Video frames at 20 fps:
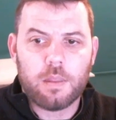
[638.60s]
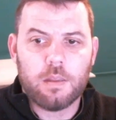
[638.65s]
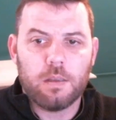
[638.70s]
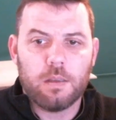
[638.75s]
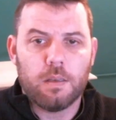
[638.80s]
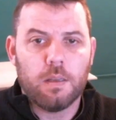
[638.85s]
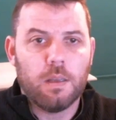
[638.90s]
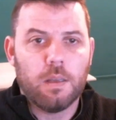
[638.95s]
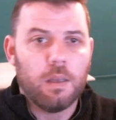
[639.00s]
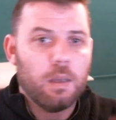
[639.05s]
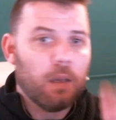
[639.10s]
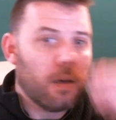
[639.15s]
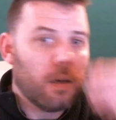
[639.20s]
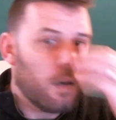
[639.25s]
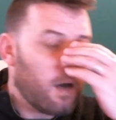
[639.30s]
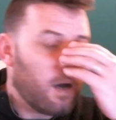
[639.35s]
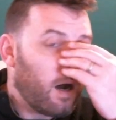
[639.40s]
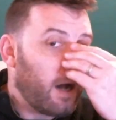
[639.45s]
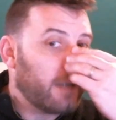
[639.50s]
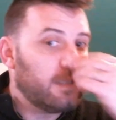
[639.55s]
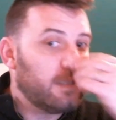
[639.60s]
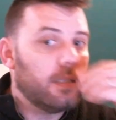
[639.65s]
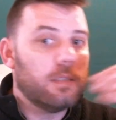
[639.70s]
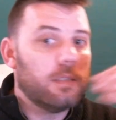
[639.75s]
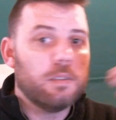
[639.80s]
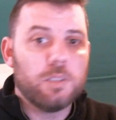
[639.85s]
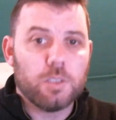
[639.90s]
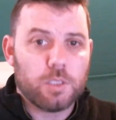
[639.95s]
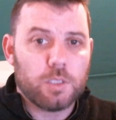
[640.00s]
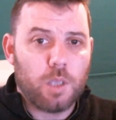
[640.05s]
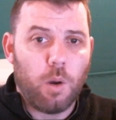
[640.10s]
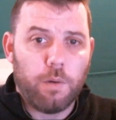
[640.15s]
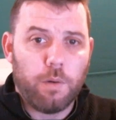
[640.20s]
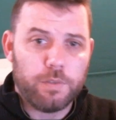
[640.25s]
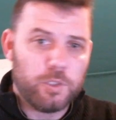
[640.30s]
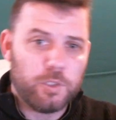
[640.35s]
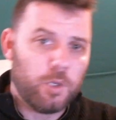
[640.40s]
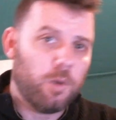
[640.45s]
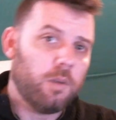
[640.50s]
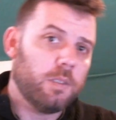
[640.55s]
that I didn't just go off
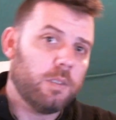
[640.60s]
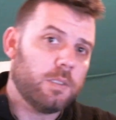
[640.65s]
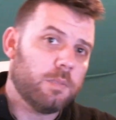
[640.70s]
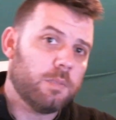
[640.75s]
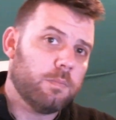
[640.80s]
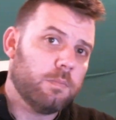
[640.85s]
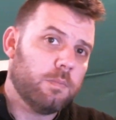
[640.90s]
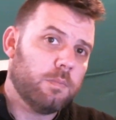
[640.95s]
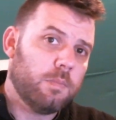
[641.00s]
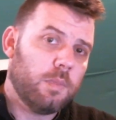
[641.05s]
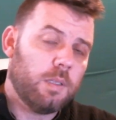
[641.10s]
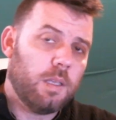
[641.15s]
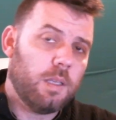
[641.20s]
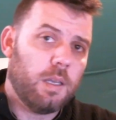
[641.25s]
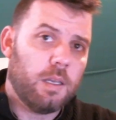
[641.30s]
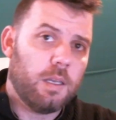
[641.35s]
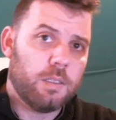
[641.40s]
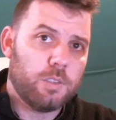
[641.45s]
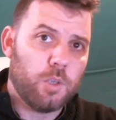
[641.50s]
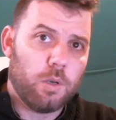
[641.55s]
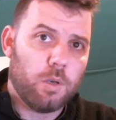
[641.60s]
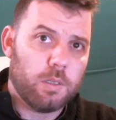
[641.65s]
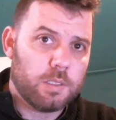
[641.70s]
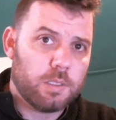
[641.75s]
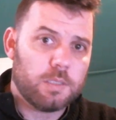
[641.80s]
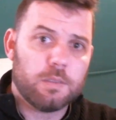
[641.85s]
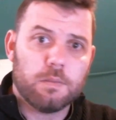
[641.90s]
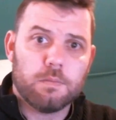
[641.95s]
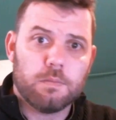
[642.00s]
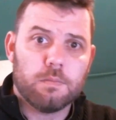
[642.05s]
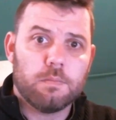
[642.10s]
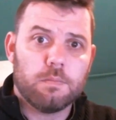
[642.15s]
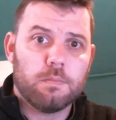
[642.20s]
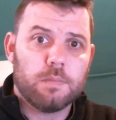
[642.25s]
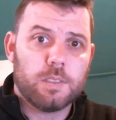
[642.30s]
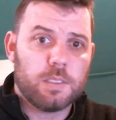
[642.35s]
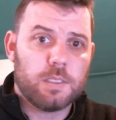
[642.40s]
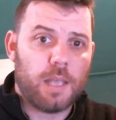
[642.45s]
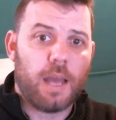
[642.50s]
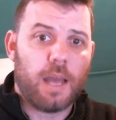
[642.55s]
journalist
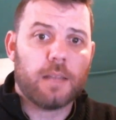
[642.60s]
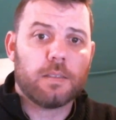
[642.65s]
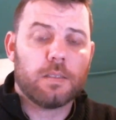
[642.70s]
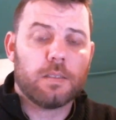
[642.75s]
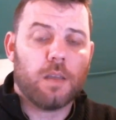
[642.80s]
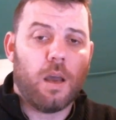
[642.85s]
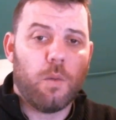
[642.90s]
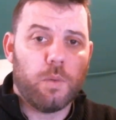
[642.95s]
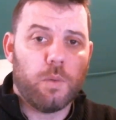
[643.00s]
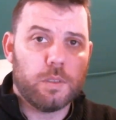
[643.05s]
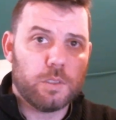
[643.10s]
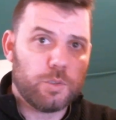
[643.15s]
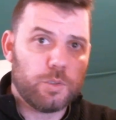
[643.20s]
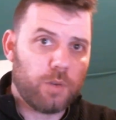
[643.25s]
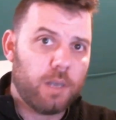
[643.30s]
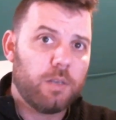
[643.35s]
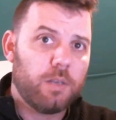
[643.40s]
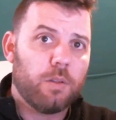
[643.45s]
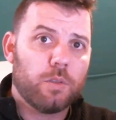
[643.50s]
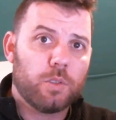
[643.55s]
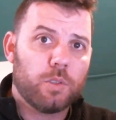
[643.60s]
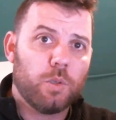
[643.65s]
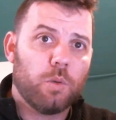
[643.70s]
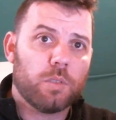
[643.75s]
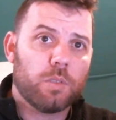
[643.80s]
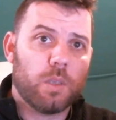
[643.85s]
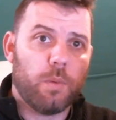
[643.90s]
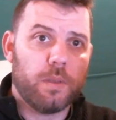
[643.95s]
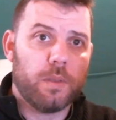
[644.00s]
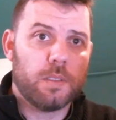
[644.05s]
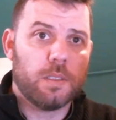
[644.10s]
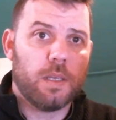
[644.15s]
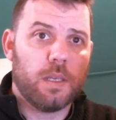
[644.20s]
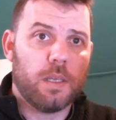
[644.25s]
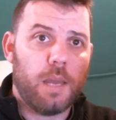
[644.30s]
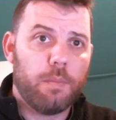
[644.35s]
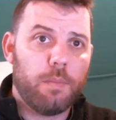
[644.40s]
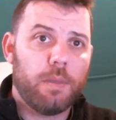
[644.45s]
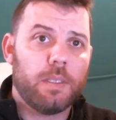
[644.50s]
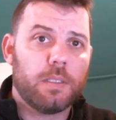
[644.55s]
stats. I went straight to the source. I went to
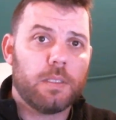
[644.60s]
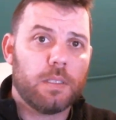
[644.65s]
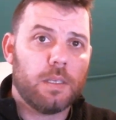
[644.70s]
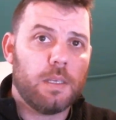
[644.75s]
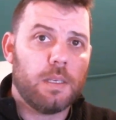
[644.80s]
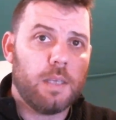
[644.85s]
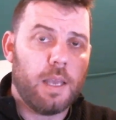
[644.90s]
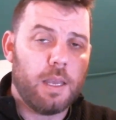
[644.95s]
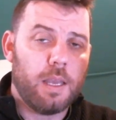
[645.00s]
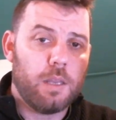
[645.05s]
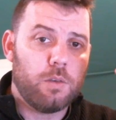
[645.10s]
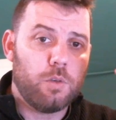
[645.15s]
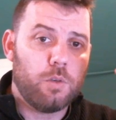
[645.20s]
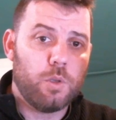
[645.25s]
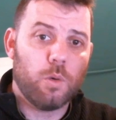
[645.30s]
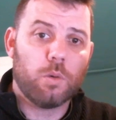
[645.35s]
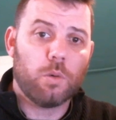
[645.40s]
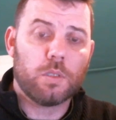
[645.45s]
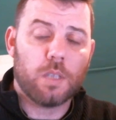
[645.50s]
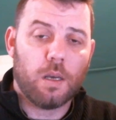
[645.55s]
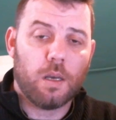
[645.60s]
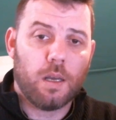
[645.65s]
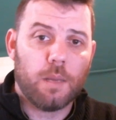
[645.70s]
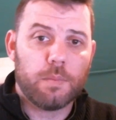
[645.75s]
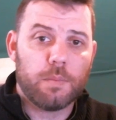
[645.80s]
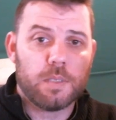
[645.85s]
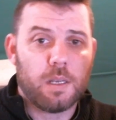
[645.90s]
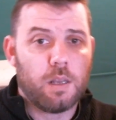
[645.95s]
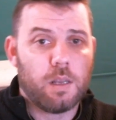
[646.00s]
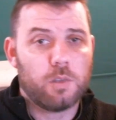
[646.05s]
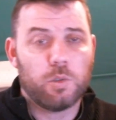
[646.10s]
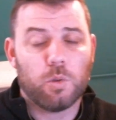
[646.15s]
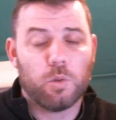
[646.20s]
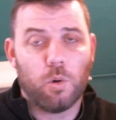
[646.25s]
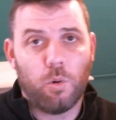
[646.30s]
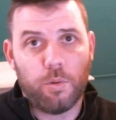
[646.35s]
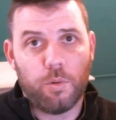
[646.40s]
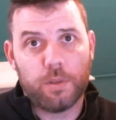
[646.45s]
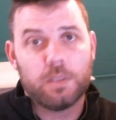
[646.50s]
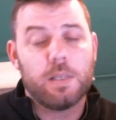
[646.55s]
NBC and New York Times, and I took
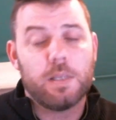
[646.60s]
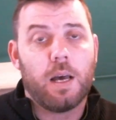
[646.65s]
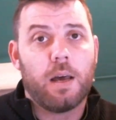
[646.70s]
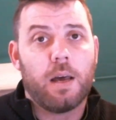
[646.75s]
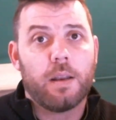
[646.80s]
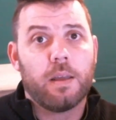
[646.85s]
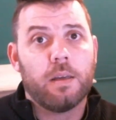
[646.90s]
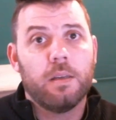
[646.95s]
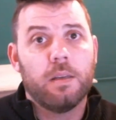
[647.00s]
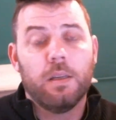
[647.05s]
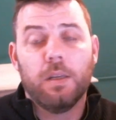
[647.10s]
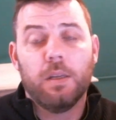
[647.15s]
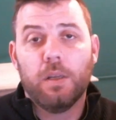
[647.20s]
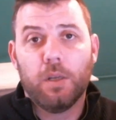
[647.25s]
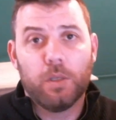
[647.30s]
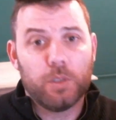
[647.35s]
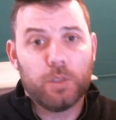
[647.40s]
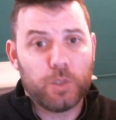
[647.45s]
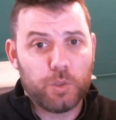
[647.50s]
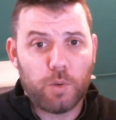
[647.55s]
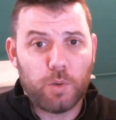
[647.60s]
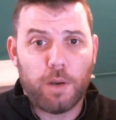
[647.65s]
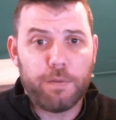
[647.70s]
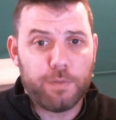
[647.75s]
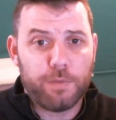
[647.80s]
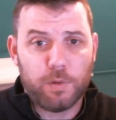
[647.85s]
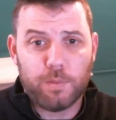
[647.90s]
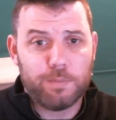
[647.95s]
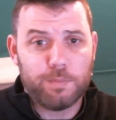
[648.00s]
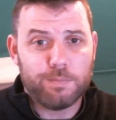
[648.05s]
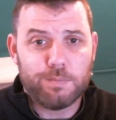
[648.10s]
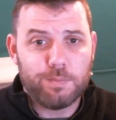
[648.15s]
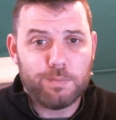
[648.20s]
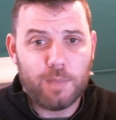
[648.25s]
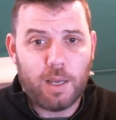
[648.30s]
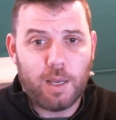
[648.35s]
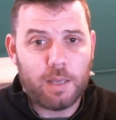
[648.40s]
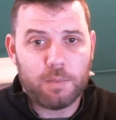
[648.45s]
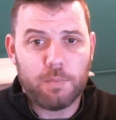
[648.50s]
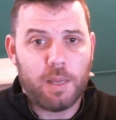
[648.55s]
all the data straight from,
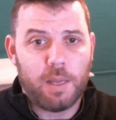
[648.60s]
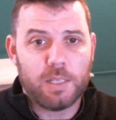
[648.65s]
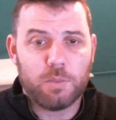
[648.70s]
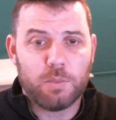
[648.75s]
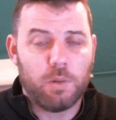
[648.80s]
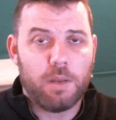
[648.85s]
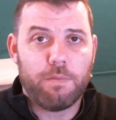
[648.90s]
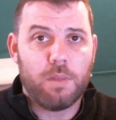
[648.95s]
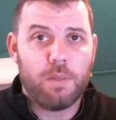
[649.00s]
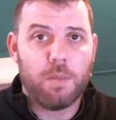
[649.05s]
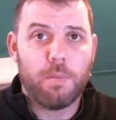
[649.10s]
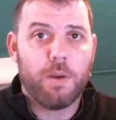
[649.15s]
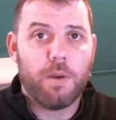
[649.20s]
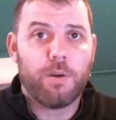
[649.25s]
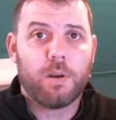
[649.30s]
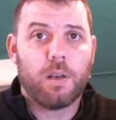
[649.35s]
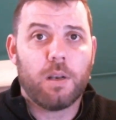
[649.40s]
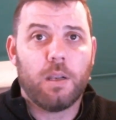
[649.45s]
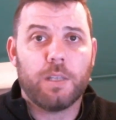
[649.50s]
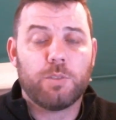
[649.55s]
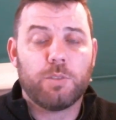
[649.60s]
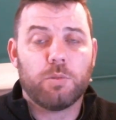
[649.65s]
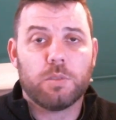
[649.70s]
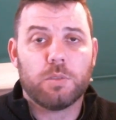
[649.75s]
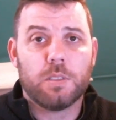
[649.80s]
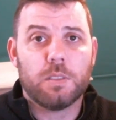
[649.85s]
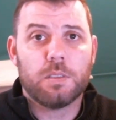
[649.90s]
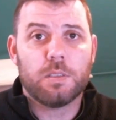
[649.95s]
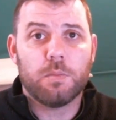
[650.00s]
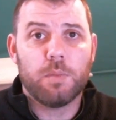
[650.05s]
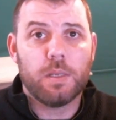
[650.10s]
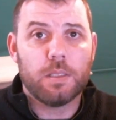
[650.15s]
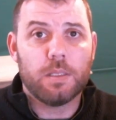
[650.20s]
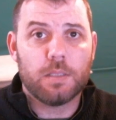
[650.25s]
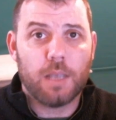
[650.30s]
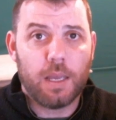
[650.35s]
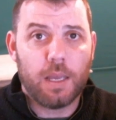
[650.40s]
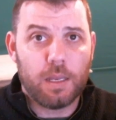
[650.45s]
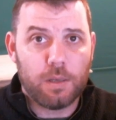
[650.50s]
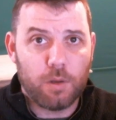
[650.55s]
I imagine, whatever the American electoral system is,
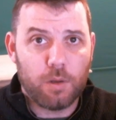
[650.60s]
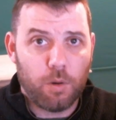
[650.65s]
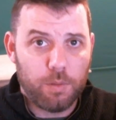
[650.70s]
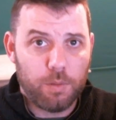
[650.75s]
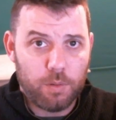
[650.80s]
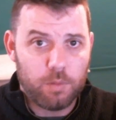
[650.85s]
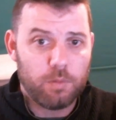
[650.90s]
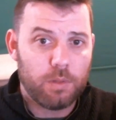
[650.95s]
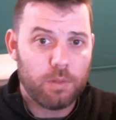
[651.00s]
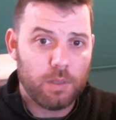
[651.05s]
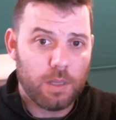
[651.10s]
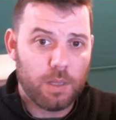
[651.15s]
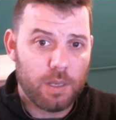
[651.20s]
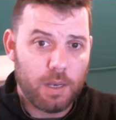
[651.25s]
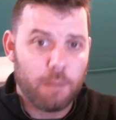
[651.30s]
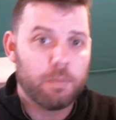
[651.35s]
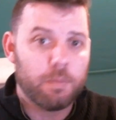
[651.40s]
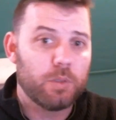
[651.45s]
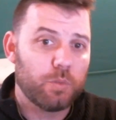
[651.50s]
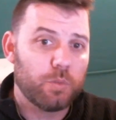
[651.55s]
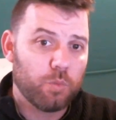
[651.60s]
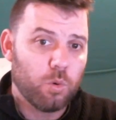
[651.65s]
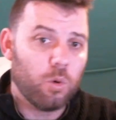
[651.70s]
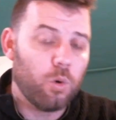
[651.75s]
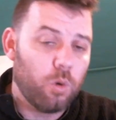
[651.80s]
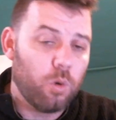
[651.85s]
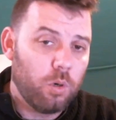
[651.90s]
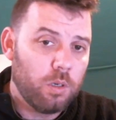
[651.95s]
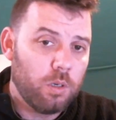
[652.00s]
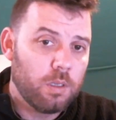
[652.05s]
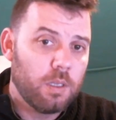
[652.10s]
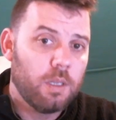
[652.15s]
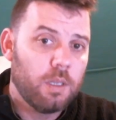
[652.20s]
and got the numbers raw.